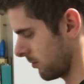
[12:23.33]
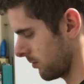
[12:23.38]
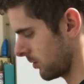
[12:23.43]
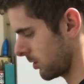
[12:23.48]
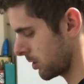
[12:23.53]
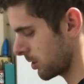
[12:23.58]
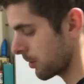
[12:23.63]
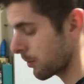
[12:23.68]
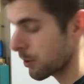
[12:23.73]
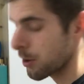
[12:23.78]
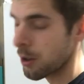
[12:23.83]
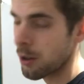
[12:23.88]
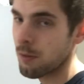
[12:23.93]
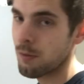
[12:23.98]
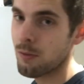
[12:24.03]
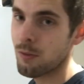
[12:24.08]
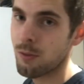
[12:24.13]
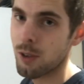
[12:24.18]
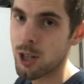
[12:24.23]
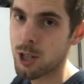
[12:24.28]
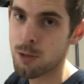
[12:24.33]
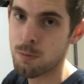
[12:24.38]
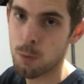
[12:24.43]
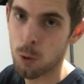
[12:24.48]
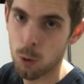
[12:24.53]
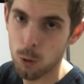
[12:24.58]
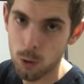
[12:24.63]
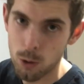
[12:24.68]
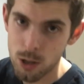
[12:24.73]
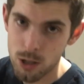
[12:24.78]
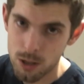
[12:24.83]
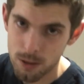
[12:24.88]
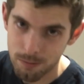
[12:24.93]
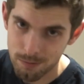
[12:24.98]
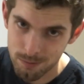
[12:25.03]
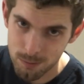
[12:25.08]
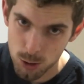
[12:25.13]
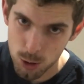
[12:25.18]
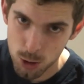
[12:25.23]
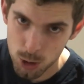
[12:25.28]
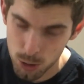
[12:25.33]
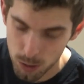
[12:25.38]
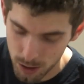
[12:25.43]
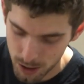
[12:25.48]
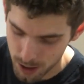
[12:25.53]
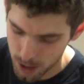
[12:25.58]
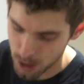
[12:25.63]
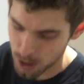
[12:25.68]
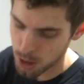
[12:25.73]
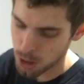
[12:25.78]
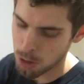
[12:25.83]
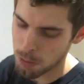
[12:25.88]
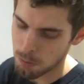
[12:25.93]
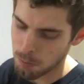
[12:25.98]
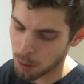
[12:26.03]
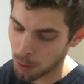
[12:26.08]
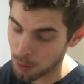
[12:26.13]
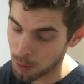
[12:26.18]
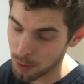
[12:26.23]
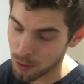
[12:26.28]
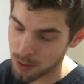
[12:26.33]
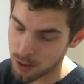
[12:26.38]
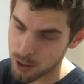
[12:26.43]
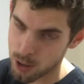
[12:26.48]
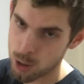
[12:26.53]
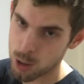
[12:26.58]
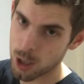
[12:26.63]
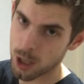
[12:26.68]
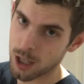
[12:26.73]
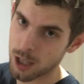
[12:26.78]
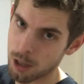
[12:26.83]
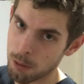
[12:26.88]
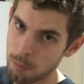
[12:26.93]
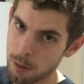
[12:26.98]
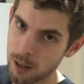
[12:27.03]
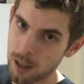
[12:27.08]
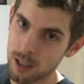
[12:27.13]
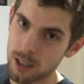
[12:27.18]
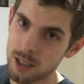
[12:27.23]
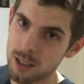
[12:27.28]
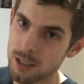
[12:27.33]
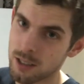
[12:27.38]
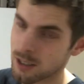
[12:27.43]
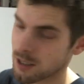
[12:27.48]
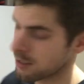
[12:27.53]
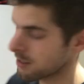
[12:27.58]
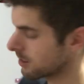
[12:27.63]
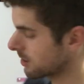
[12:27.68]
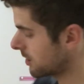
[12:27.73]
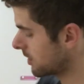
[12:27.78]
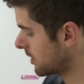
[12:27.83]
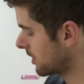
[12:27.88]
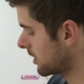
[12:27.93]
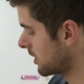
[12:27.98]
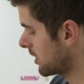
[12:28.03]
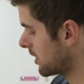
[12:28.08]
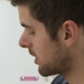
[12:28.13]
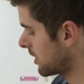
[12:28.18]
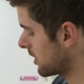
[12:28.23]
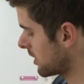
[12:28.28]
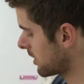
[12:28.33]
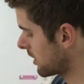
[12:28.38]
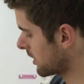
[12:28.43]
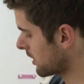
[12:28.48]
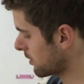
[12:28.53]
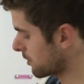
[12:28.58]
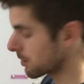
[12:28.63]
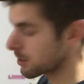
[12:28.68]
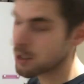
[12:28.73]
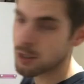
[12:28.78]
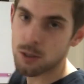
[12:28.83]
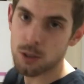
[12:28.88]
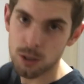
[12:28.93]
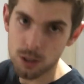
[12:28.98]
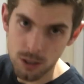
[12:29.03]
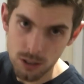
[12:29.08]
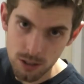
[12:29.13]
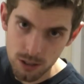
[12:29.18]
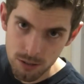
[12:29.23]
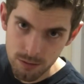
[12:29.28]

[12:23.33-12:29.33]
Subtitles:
So I've got a fresh board so I can pull the chicken apart once it's cooked.